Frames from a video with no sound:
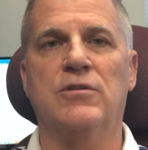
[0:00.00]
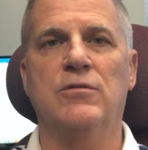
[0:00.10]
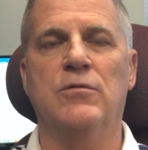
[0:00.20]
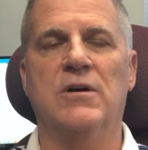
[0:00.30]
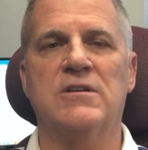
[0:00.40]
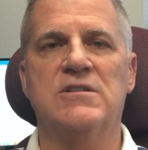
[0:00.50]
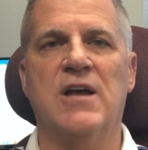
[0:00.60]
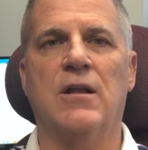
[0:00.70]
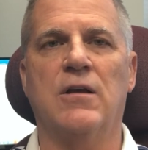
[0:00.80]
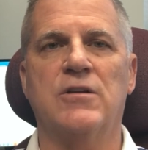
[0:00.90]
to
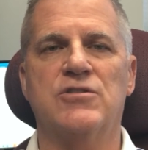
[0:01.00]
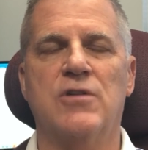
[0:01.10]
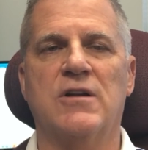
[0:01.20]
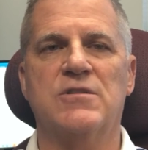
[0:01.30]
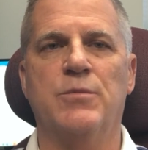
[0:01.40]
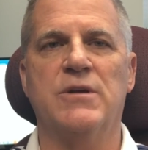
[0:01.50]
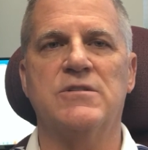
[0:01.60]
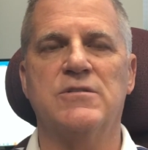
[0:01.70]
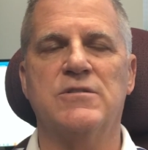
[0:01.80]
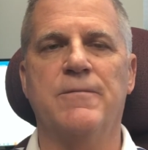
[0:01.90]
sell a construction
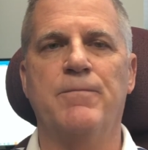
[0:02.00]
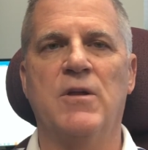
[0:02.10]
business.